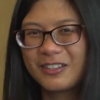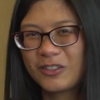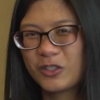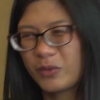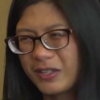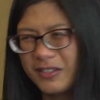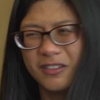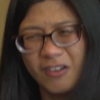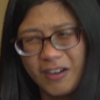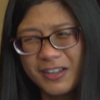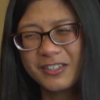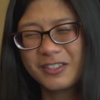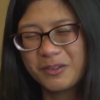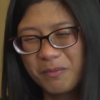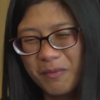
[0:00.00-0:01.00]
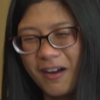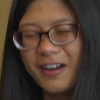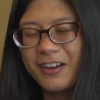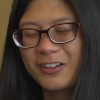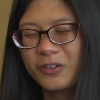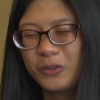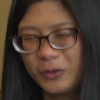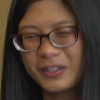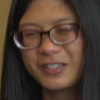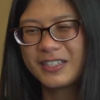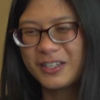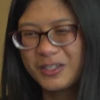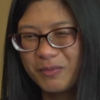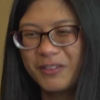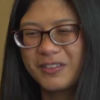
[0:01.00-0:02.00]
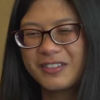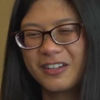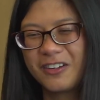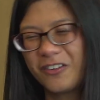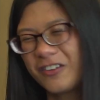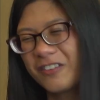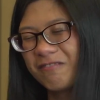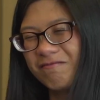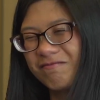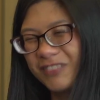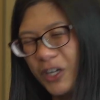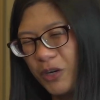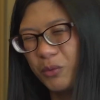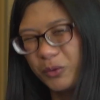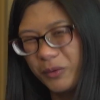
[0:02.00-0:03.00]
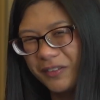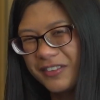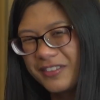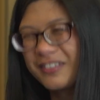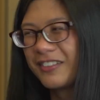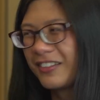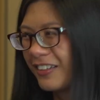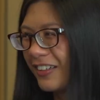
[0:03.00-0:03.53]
It's always nice to mark good assessments and not terrible ones.